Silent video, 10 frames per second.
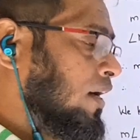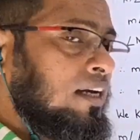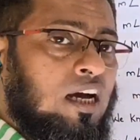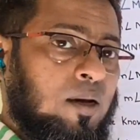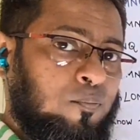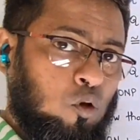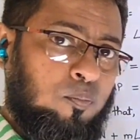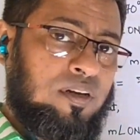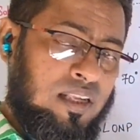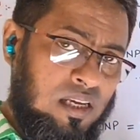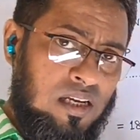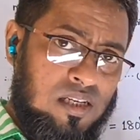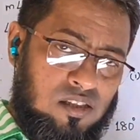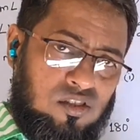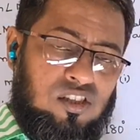write are properly
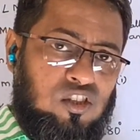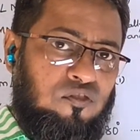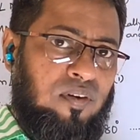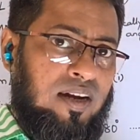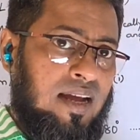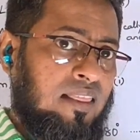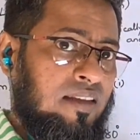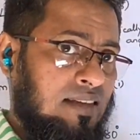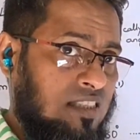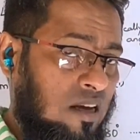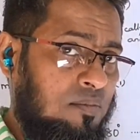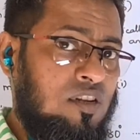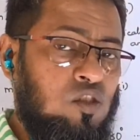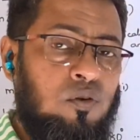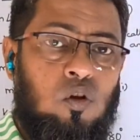justified, and the
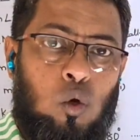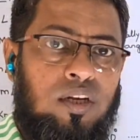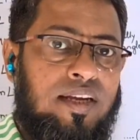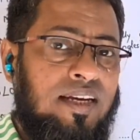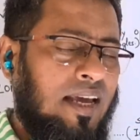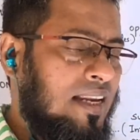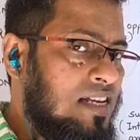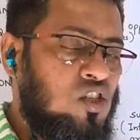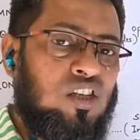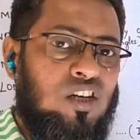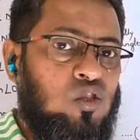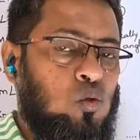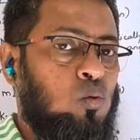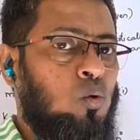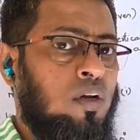examiners will not get any chance
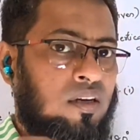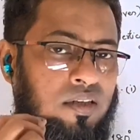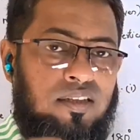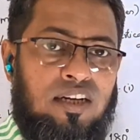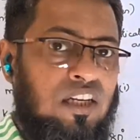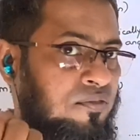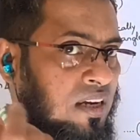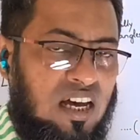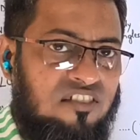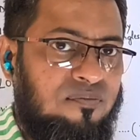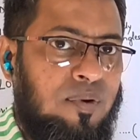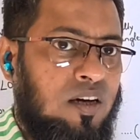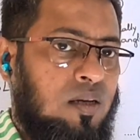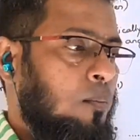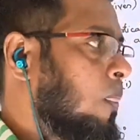to deduct even half
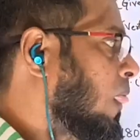mark.